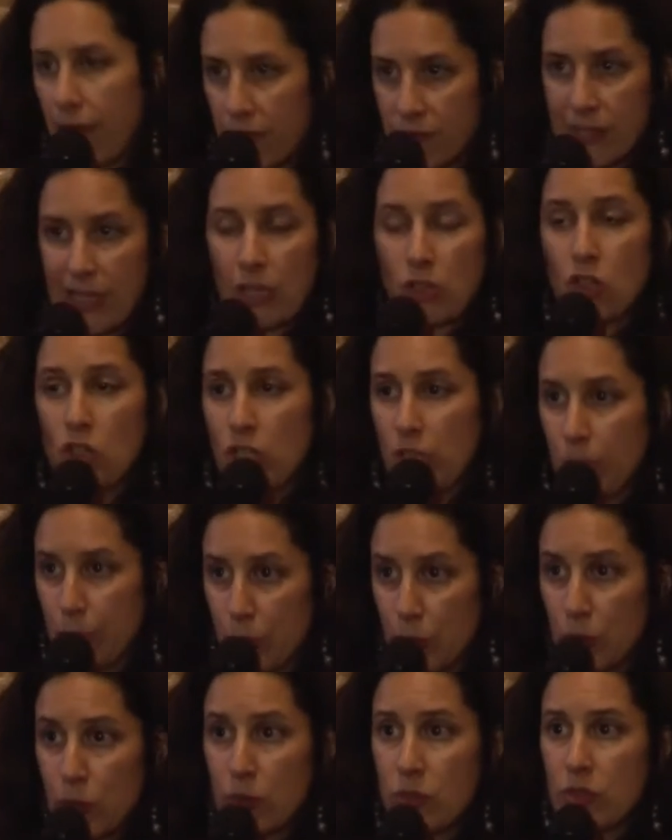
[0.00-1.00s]
sexually
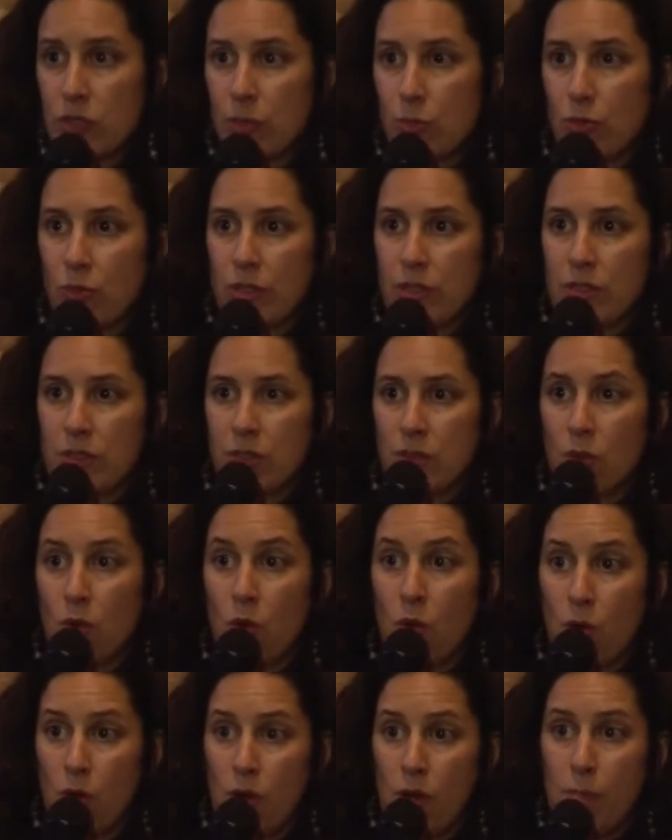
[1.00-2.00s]
abused in prison
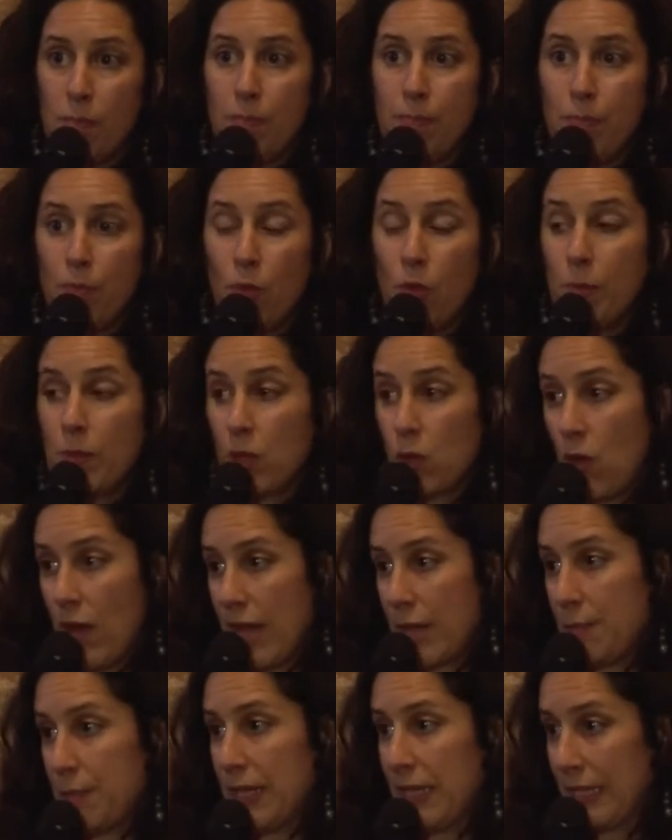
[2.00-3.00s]
or women who
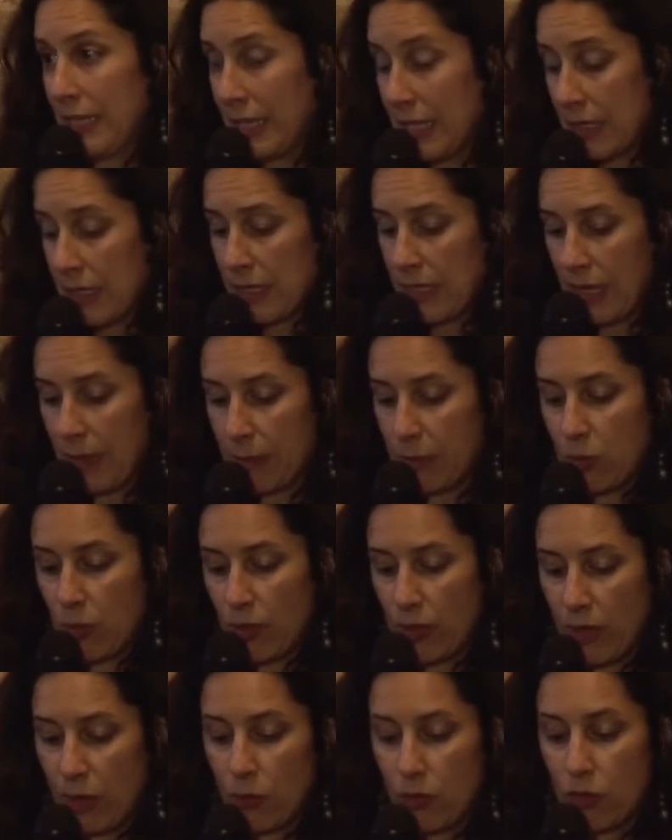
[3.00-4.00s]
had been kidnapped,
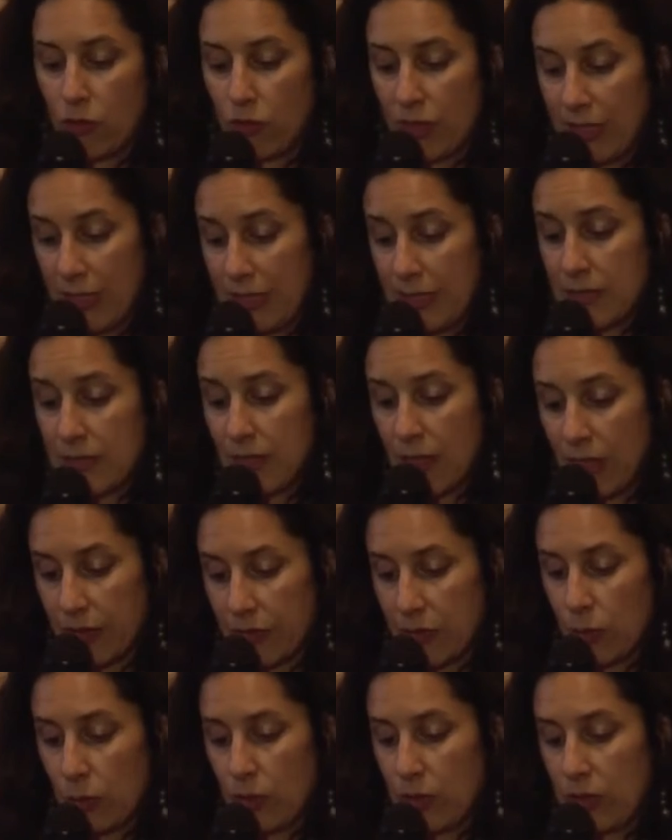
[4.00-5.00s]
when they were released
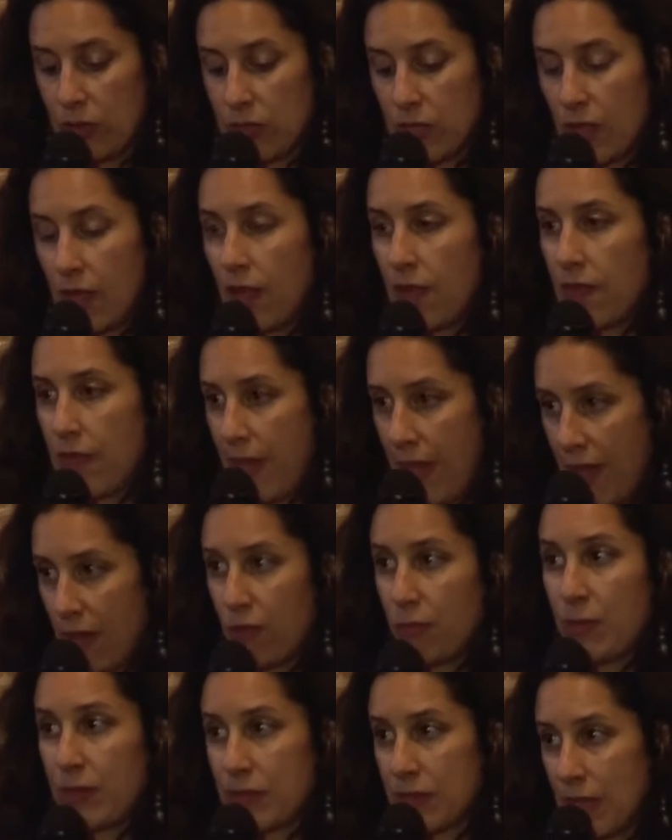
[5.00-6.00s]
afterwards, there
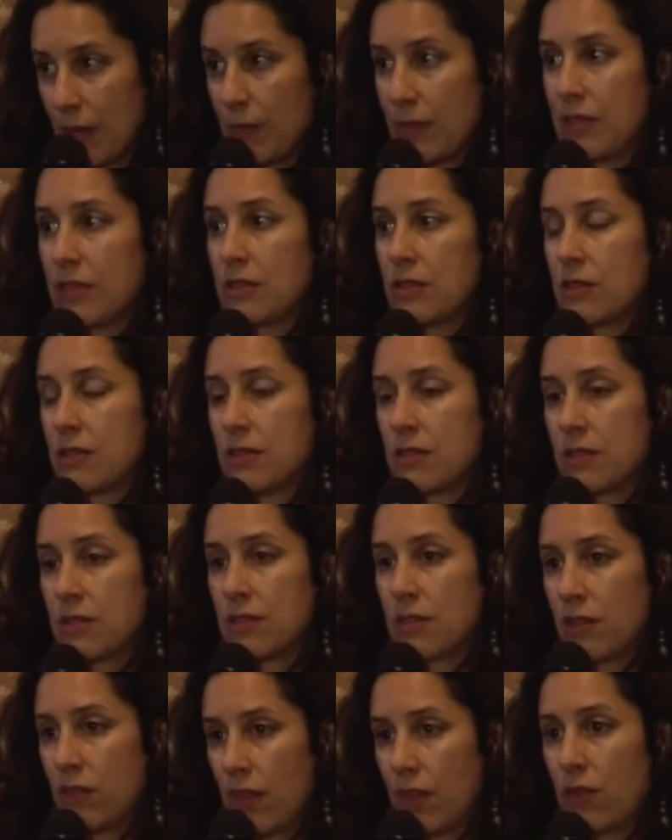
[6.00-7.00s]
have been some instances
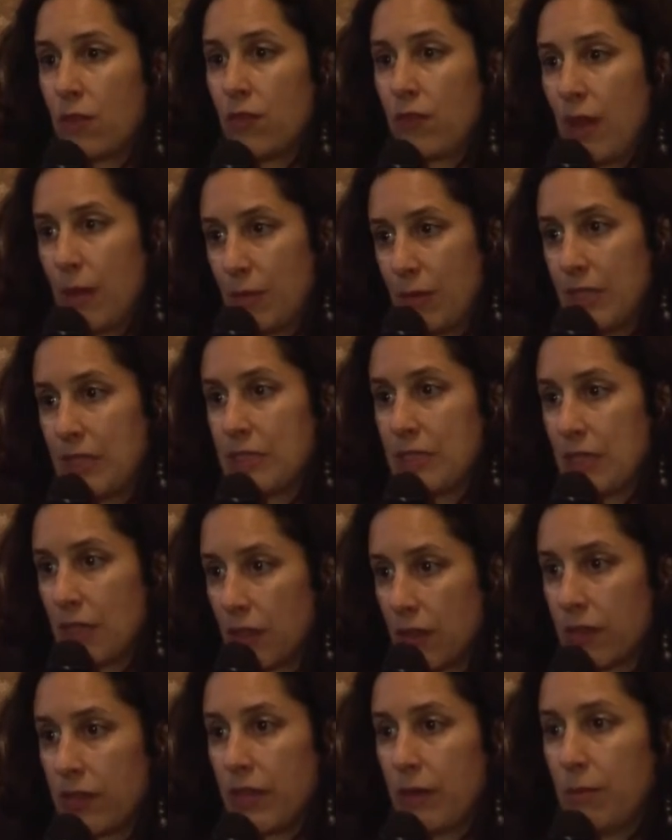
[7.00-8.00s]
that then the families
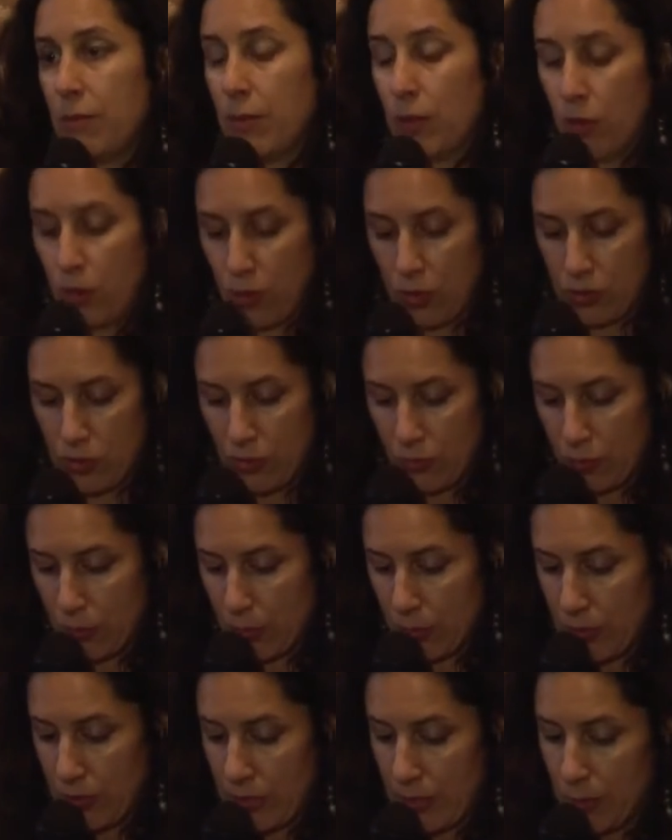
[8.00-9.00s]
killed them because of a
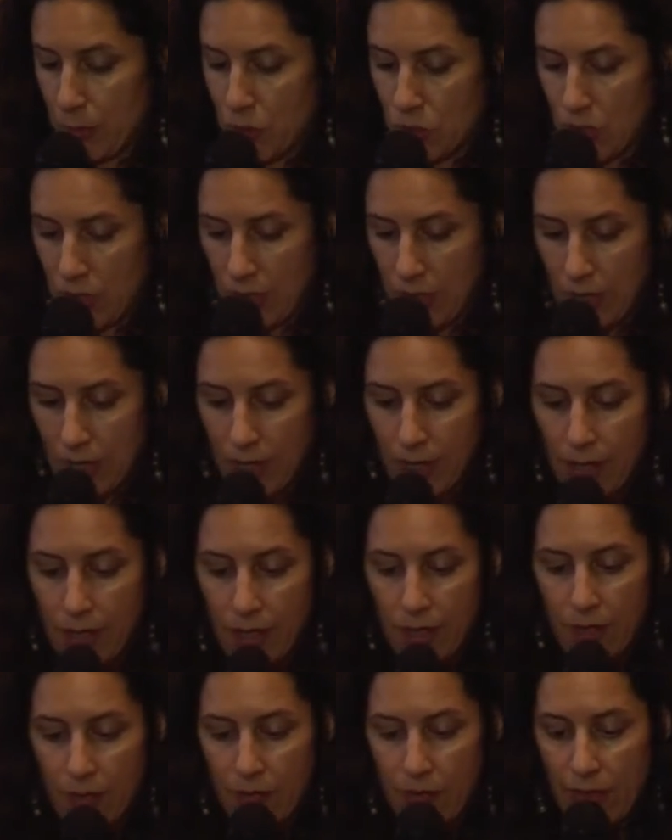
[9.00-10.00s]
perception
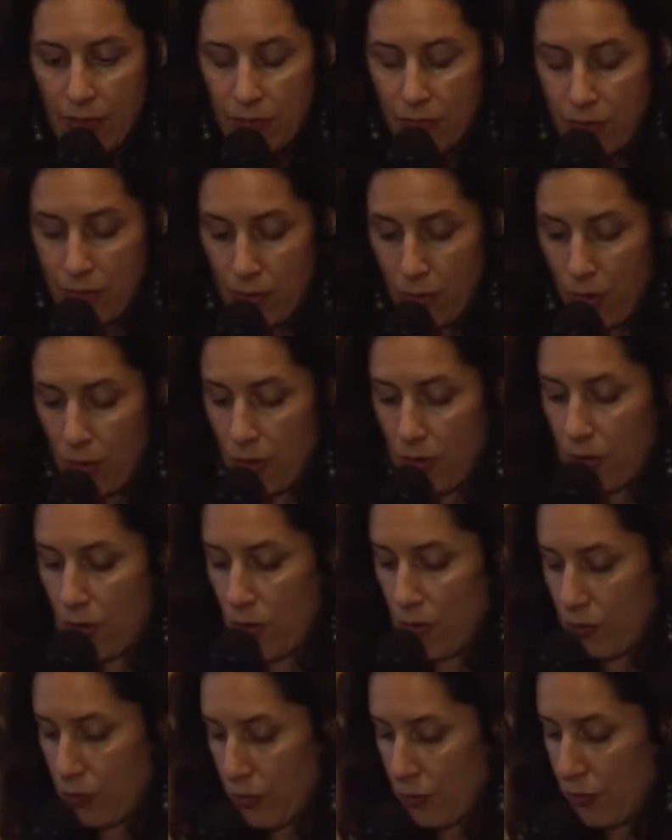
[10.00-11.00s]
that the honor
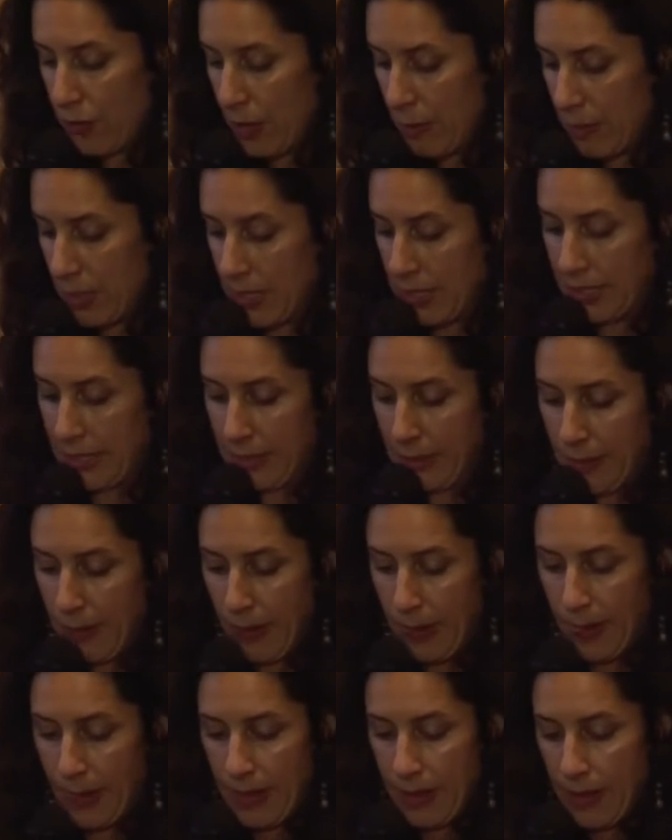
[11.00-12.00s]
of the family
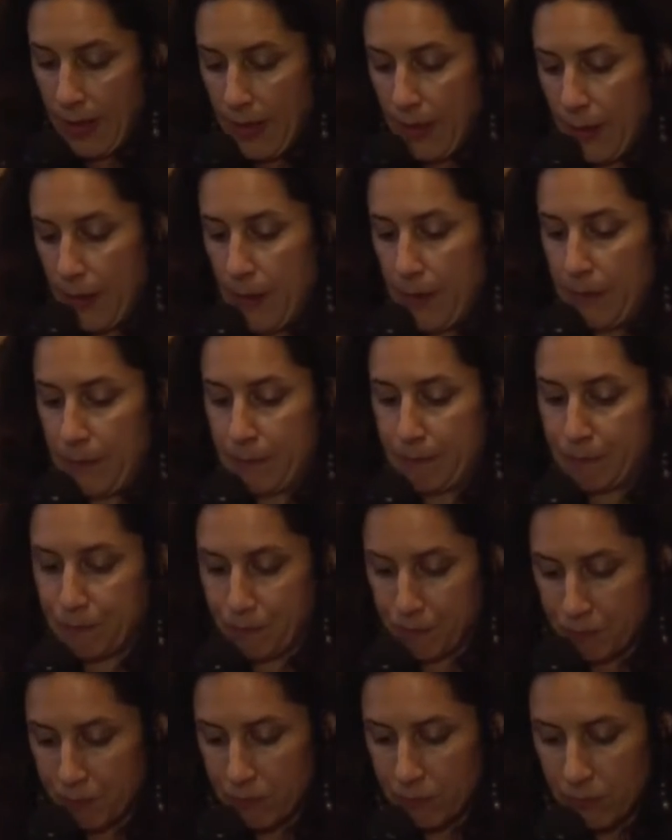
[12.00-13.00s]

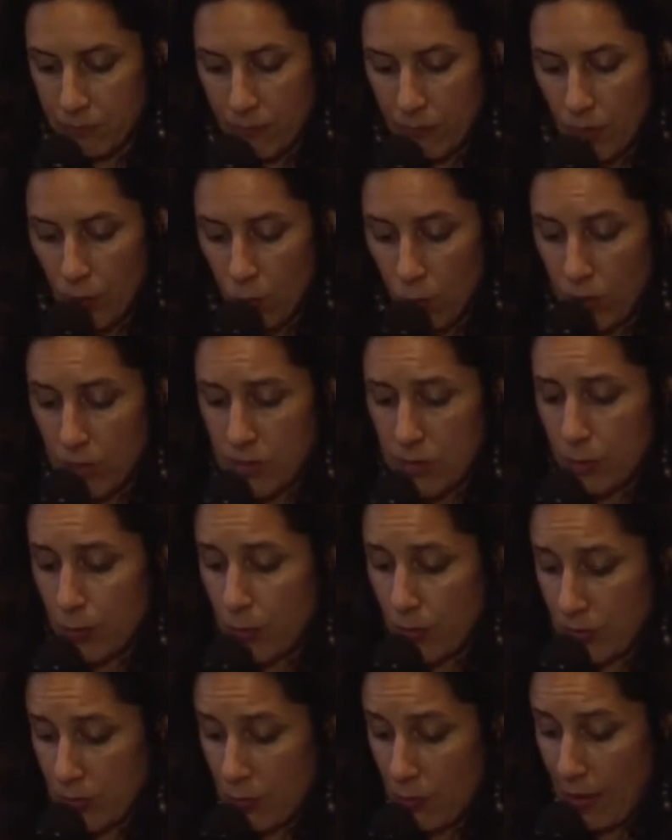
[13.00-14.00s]

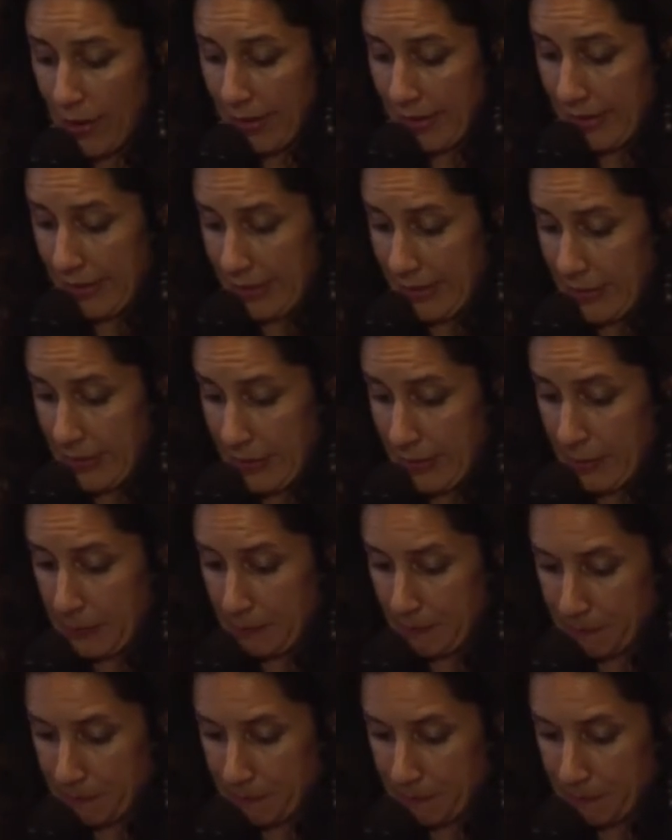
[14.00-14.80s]
was violated.